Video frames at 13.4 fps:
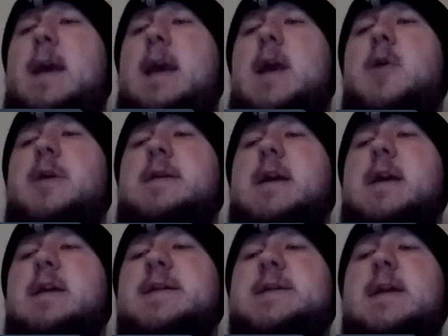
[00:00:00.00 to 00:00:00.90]
Here in
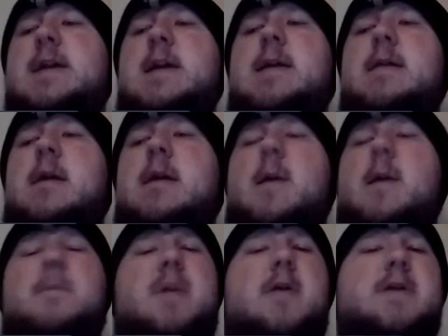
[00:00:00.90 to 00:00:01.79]
Tennessee,
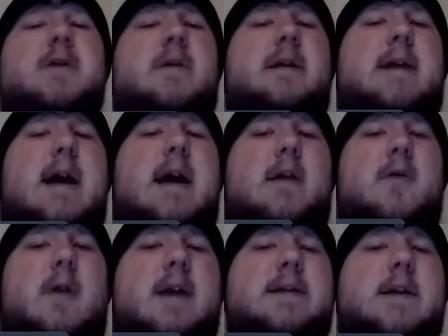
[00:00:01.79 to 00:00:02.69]
beer is only
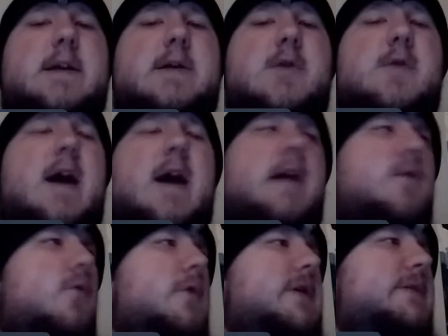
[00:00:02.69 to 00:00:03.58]
categorized into two
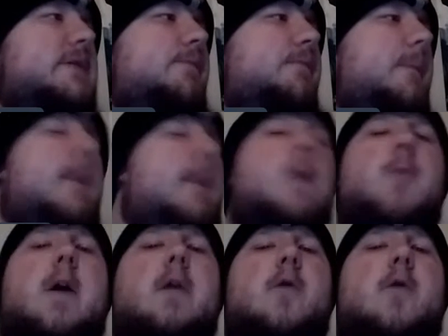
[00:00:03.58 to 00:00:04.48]
categories:
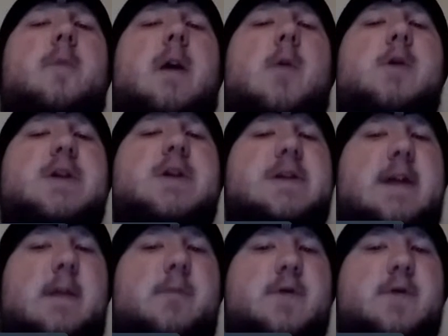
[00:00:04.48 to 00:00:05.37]
regular beer, which is
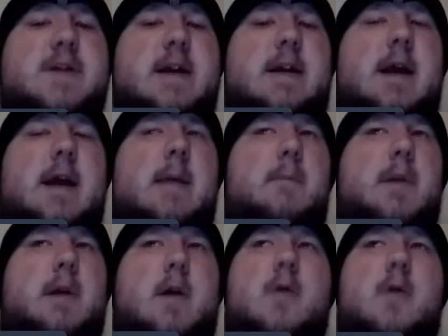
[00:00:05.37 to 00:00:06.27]
10% and
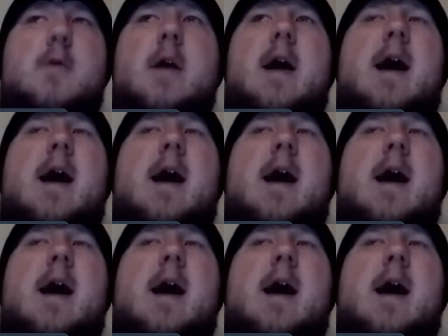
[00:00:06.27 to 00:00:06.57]
below.